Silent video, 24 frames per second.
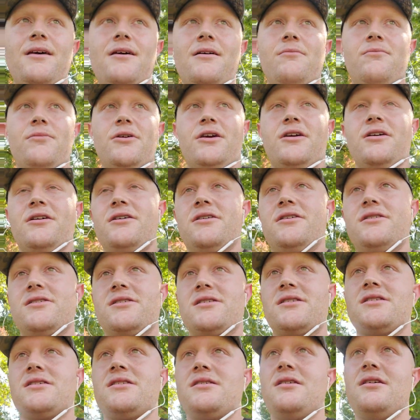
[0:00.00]

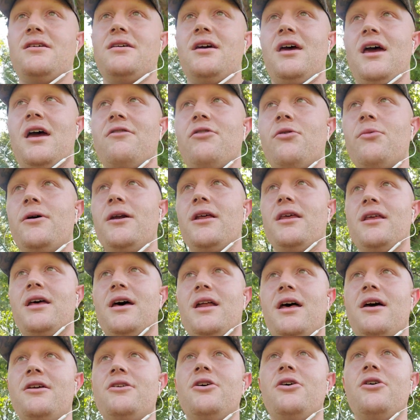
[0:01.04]
Because Everybody
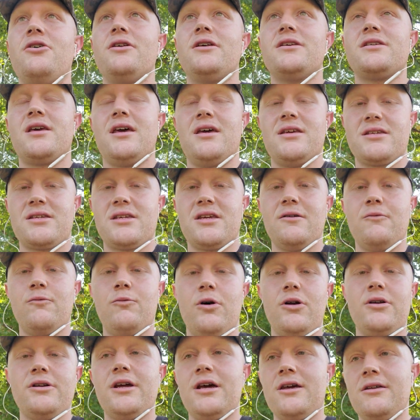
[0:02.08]
that I know that has said
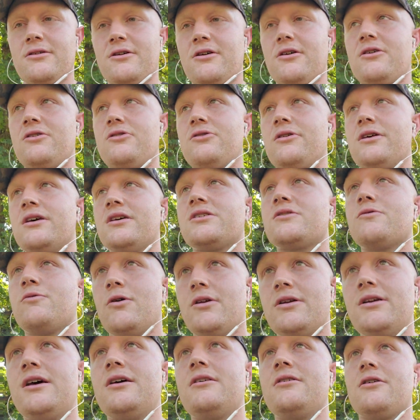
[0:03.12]
one day they're going to do this,
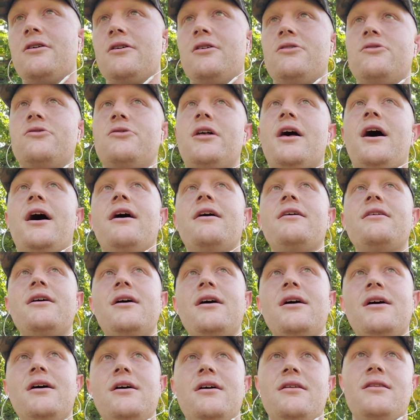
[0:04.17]
one day they're going to do that,
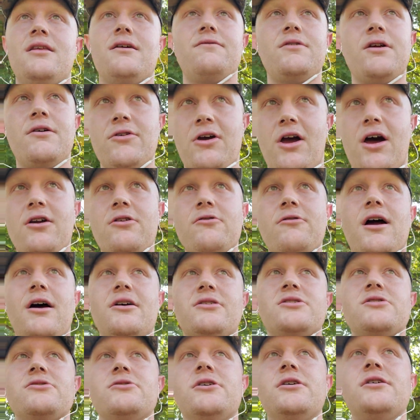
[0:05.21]
they've never gotten
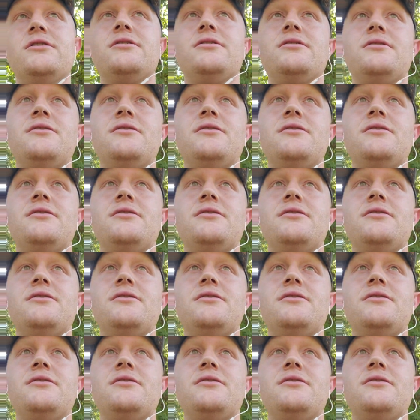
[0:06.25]
around to it,